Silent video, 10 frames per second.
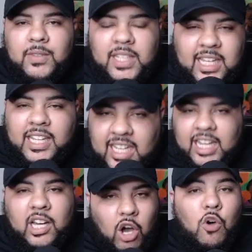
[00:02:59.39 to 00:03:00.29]
can
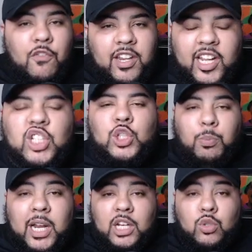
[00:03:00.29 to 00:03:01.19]
get COVID and
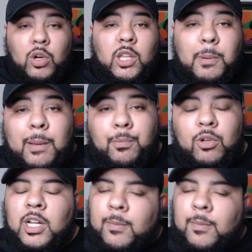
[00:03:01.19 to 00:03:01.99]
spread it to people.